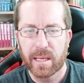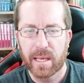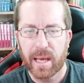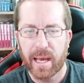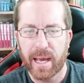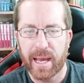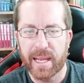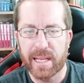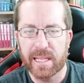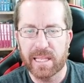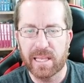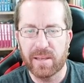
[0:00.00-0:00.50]

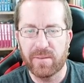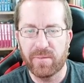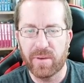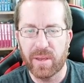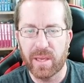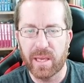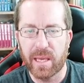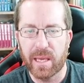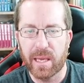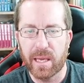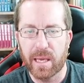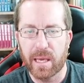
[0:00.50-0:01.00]

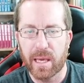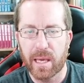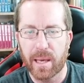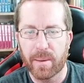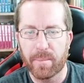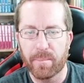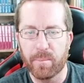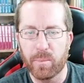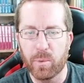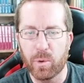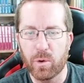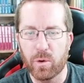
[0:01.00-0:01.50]
INTV
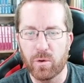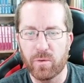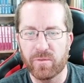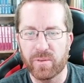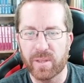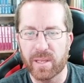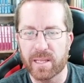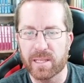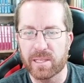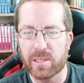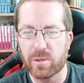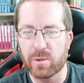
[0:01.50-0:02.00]
moved
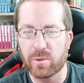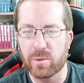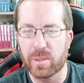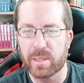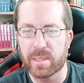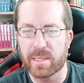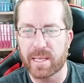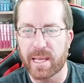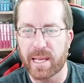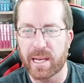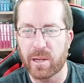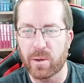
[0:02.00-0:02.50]
into
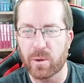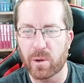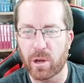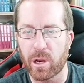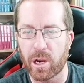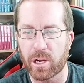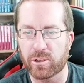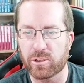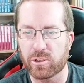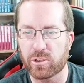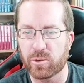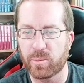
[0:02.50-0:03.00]
Nintendo
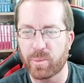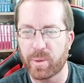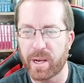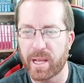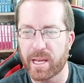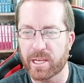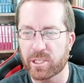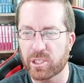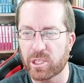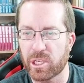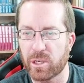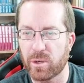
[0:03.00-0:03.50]
cartridge
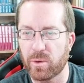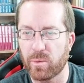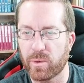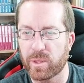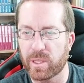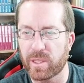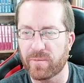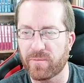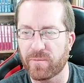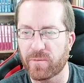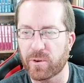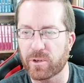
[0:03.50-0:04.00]
production, with
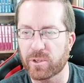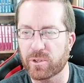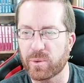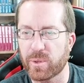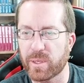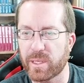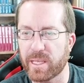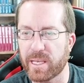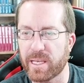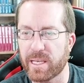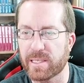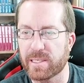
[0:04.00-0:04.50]
the first
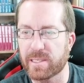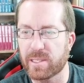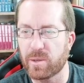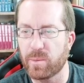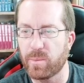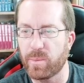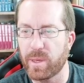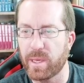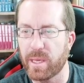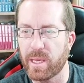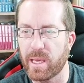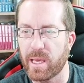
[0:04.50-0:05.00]
release to
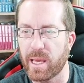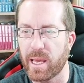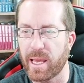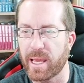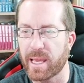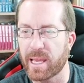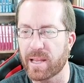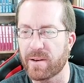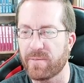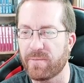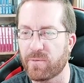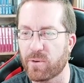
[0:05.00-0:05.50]
be a
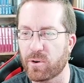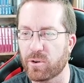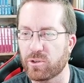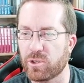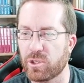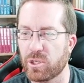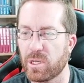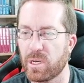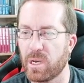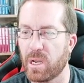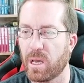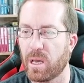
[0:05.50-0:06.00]

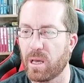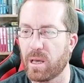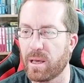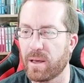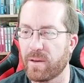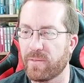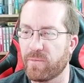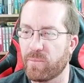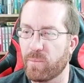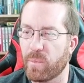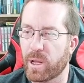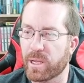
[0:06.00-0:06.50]
conversion
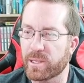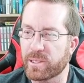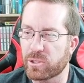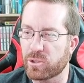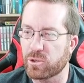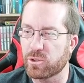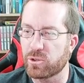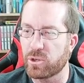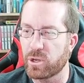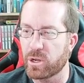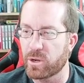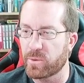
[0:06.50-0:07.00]
of
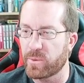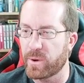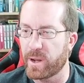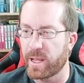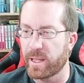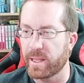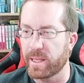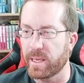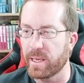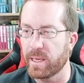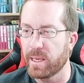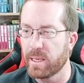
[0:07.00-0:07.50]
Monster Truck
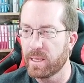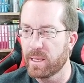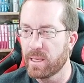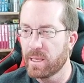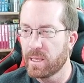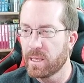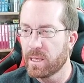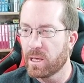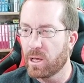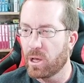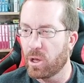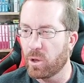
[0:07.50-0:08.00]
Rally,
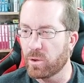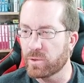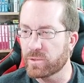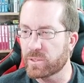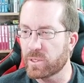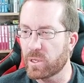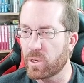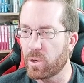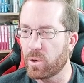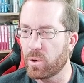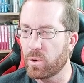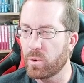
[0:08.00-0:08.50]

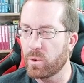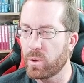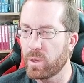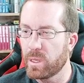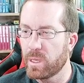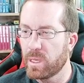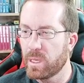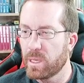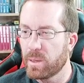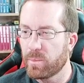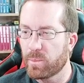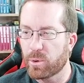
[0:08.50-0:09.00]
also
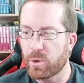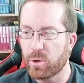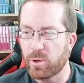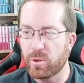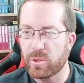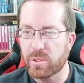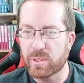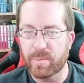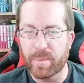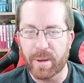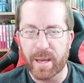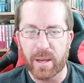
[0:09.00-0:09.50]

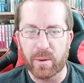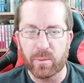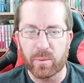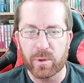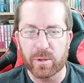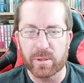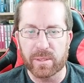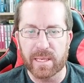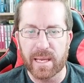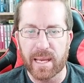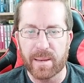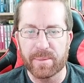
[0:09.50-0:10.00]
produced by
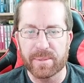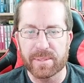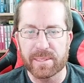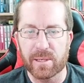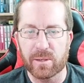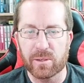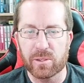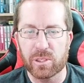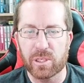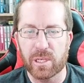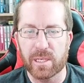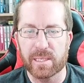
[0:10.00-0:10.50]
Real Time
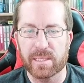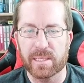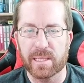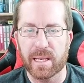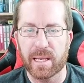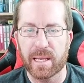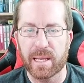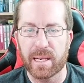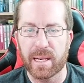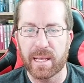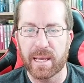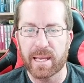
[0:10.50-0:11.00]
Associates
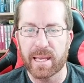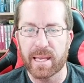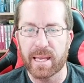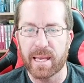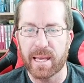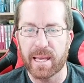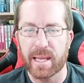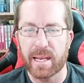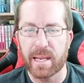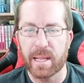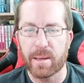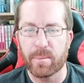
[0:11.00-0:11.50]
and
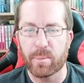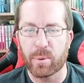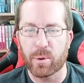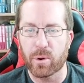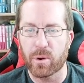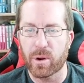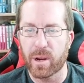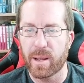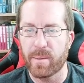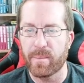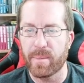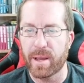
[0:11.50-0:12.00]
again
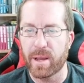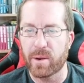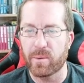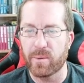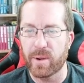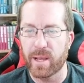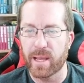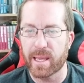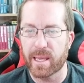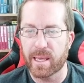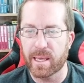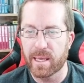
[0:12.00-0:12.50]
programmed by
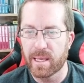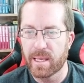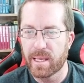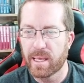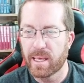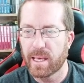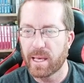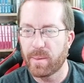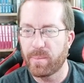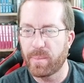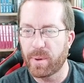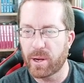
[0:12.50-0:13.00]
Rick.
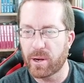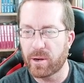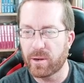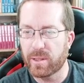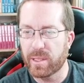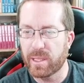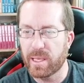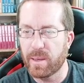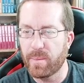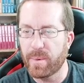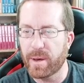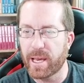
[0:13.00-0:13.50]

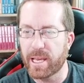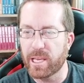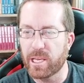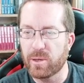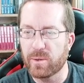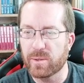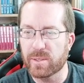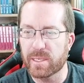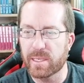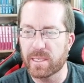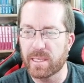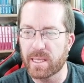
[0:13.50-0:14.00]
Apparently, by
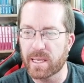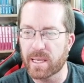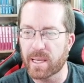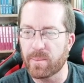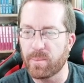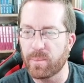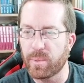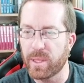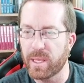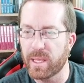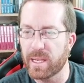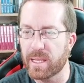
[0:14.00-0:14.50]
using the
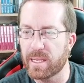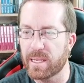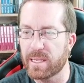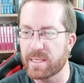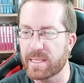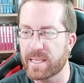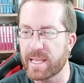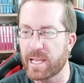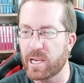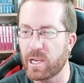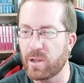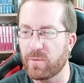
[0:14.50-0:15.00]
completed
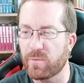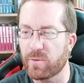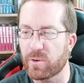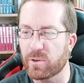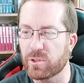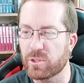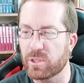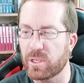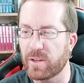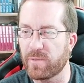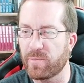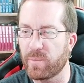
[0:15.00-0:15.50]
Nintendo
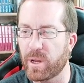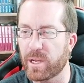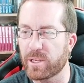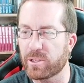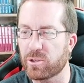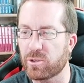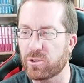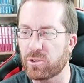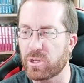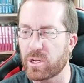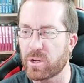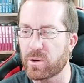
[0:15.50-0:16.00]
version of
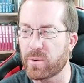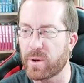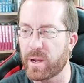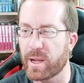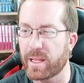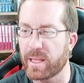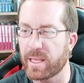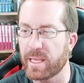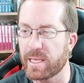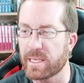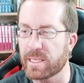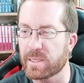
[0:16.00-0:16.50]
Monster Truck
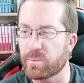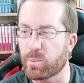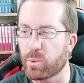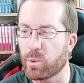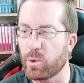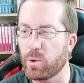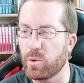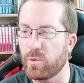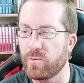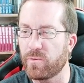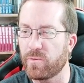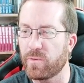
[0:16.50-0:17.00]
Rally as
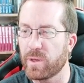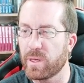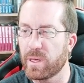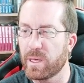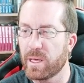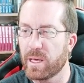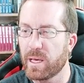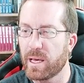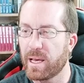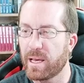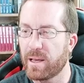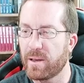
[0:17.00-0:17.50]
proof
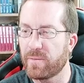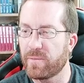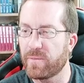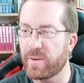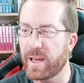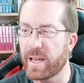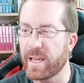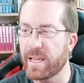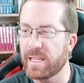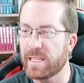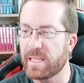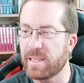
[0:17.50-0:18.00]
of
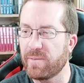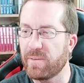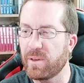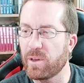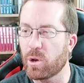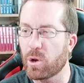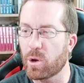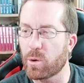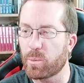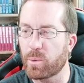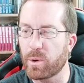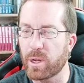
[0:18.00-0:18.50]
INTV
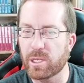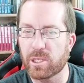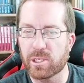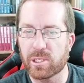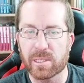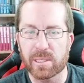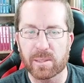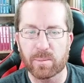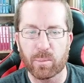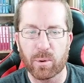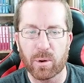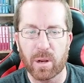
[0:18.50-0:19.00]

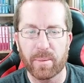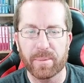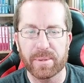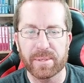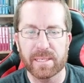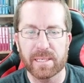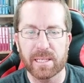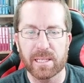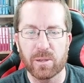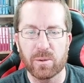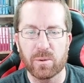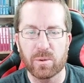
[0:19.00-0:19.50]
Corporation's
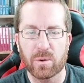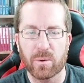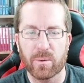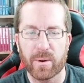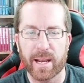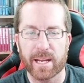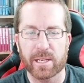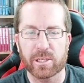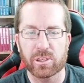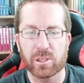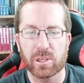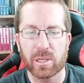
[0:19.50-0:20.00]
promising new
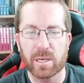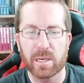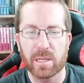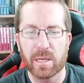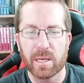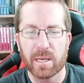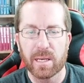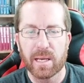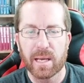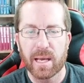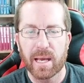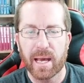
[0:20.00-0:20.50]
direction,
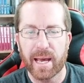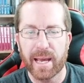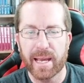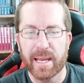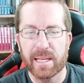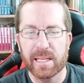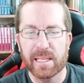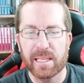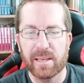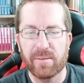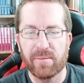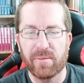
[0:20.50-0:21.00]

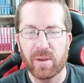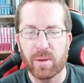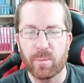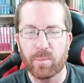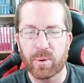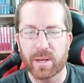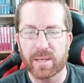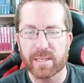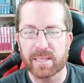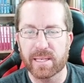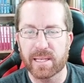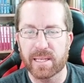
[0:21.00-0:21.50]
INTV
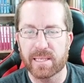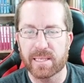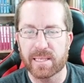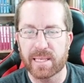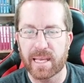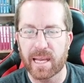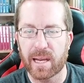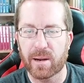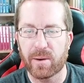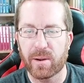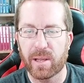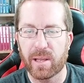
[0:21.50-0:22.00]
President
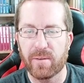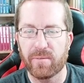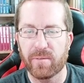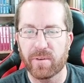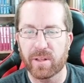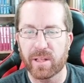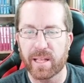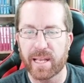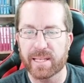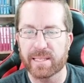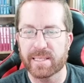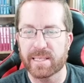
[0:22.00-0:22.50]
Terry
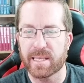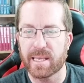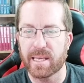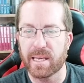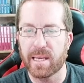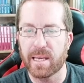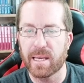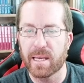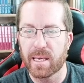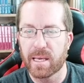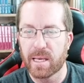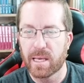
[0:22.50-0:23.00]

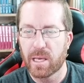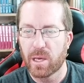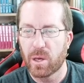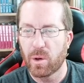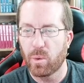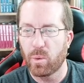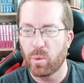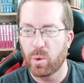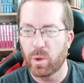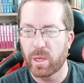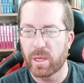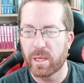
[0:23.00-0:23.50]
Volesky
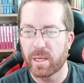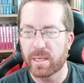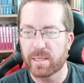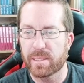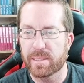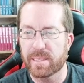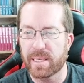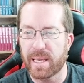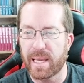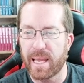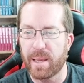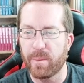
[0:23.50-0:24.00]

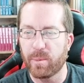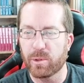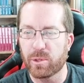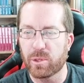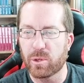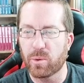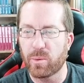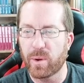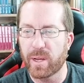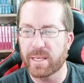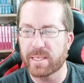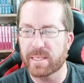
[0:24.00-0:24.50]
was able
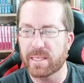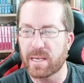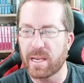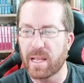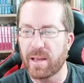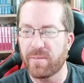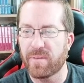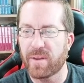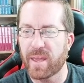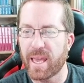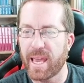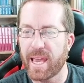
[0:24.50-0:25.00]
to raise
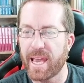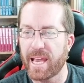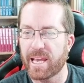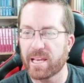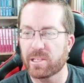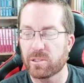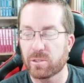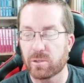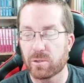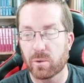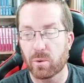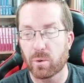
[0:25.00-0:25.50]
enough
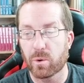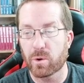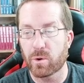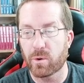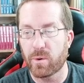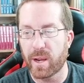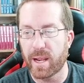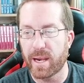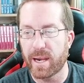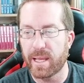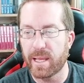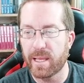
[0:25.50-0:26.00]
cash or
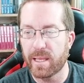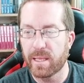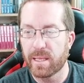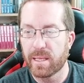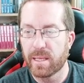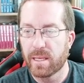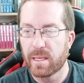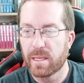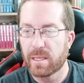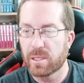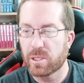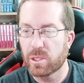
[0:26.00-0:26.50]
credit
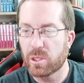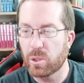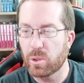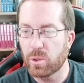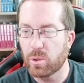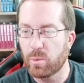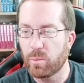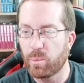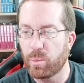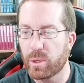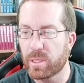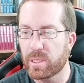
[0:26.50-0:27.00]

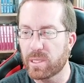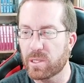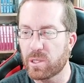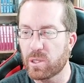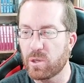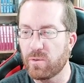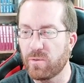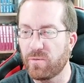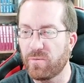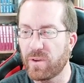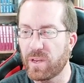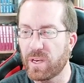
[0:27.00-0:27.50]
to put the
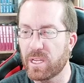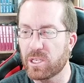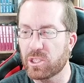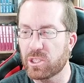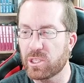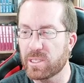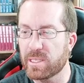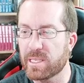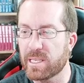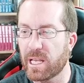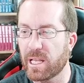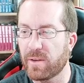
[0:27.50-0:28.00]
two finished
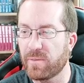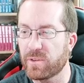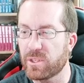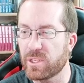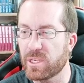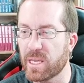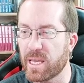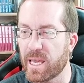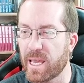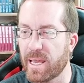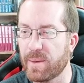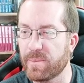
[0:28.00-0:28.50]

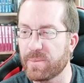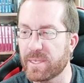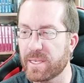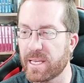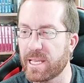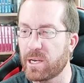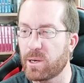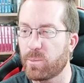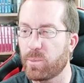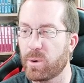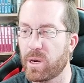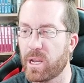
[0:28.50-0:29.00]
Intellivision games
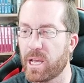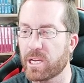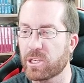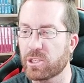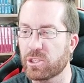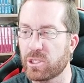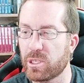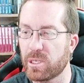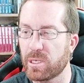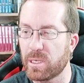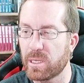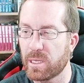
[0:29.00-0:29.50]
into
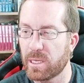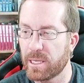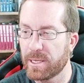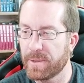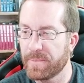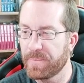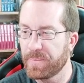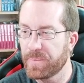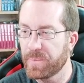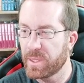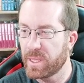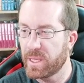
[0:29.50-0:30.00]
production
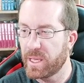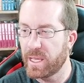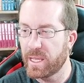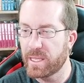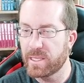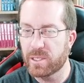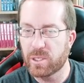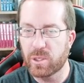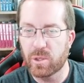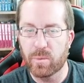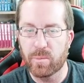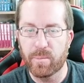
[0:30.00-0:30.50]

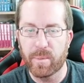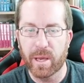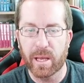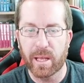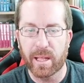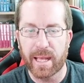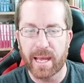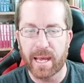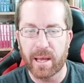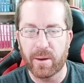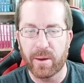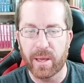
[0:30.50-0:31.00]
and to mail
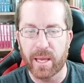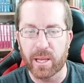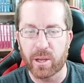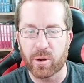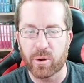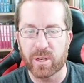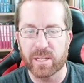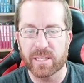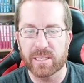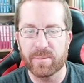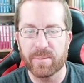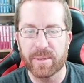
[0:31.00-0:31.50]
out a
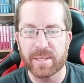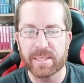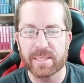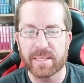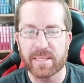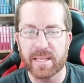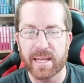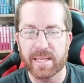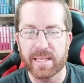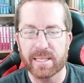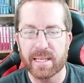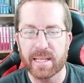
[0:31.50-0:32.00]
Christmas
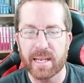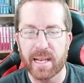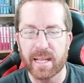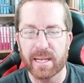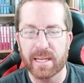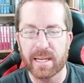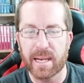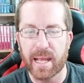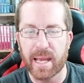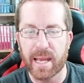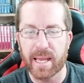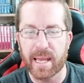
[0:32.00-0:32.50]
1989